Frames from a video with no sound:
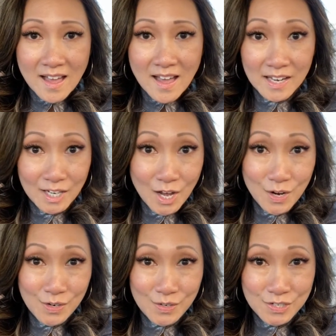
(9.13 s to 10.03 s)

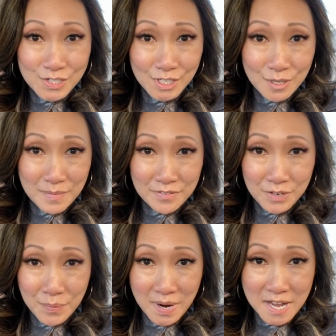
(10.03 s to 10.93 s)
Hello, Shalom
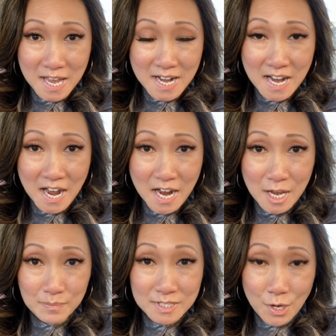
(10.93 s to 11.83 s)
everyone. I
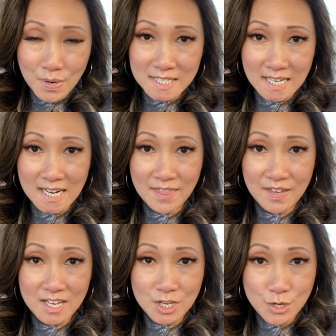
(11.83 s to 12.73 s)
am so excited
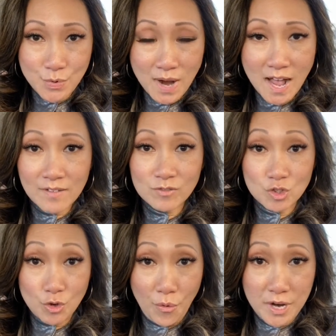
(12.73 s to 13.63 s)
that you have
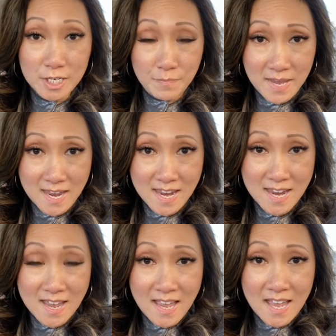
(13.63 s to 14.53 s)
joined
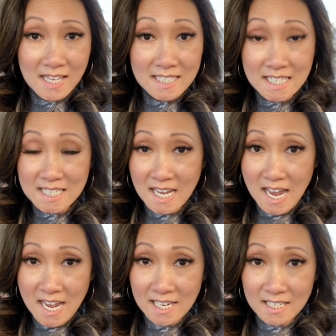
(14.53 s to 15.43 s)
me
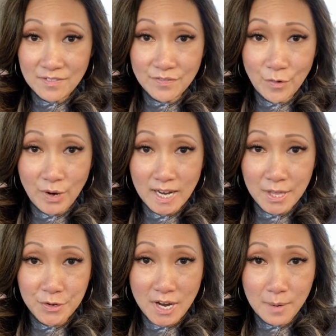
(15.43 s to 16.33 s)
today for
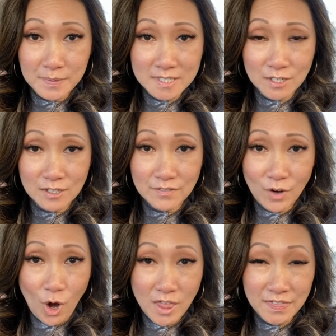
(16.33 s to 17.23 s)
another episode of
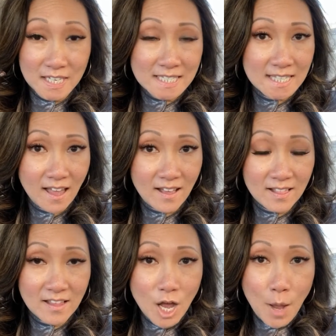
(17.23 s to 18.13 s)
All Things
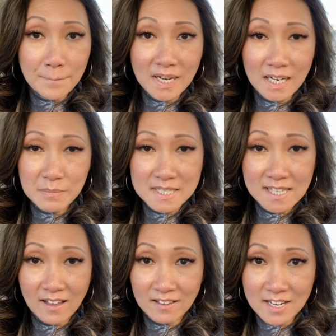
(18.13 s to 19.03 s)
L. My name is
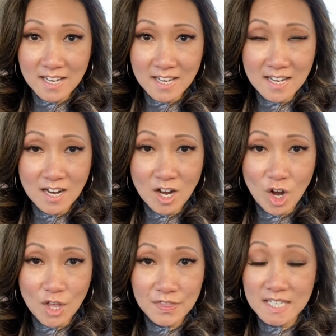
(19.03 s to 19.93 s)
Elena.
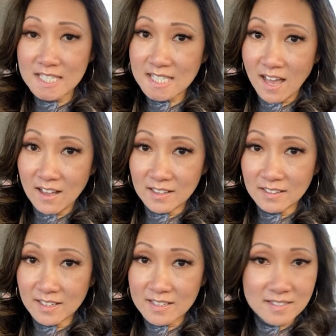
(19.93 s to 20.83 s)
All Things L
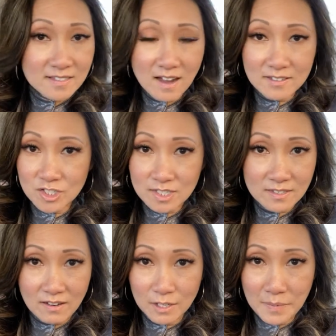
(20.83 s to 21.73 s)
is not just
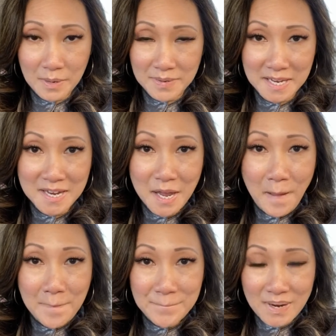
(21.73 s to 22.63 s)
all about me,
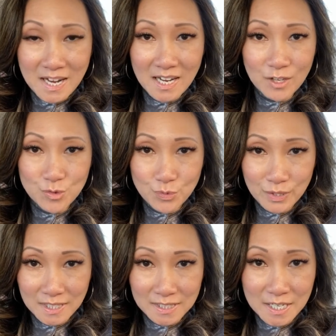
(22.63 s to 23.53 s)
but it's
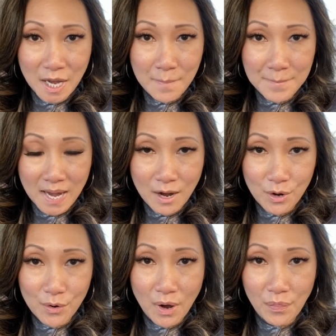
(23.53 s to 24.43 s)
really
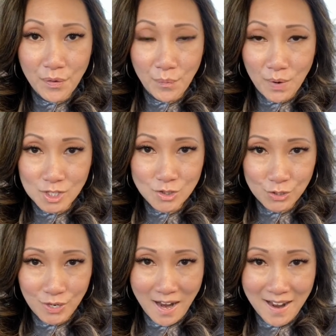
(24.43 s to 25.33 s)
about the one
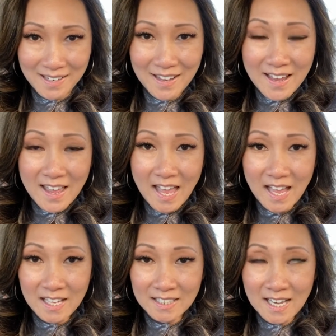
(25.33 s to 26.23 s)
true God,
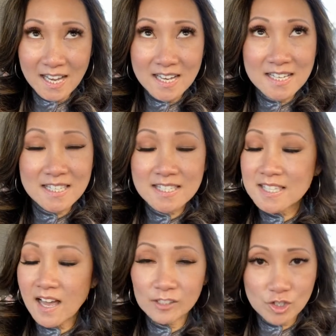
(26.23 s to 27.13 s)
El as
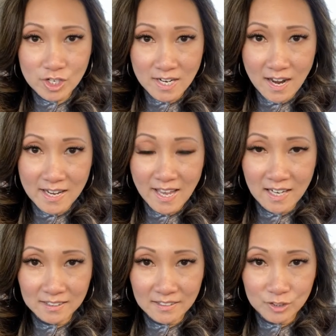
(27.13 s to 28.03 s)
El Shaddai,
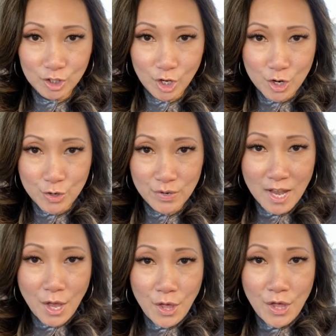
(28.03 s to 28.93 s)
El Elyon,
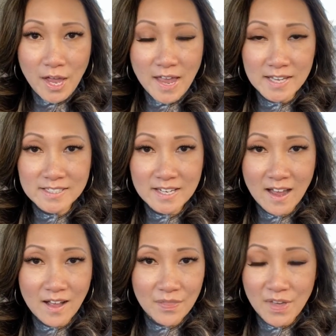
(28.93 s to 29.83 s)
and
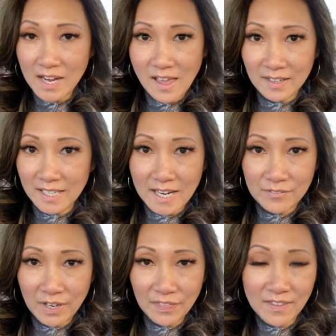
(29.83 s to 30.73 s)
that let
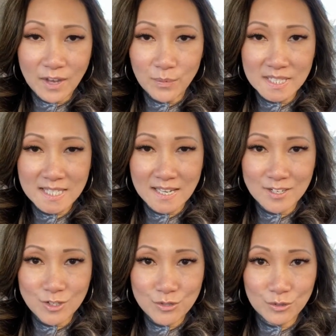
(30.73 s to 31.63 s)
everything that we say
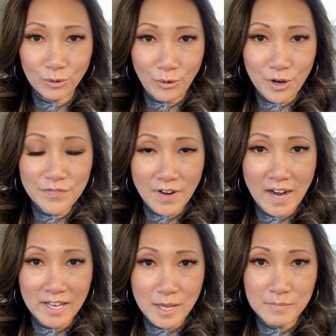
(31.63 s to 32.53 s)
and do
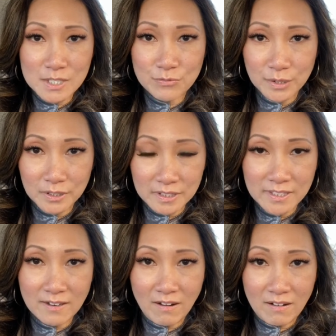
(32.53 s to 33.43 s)
glorify Him is
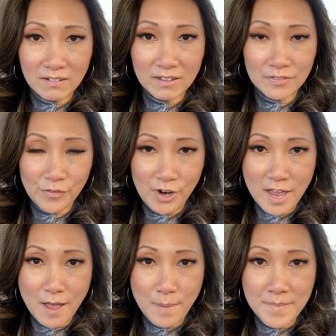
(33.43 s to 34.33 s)
really all for
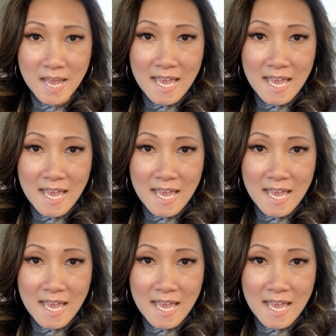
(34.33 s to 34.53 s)
Him.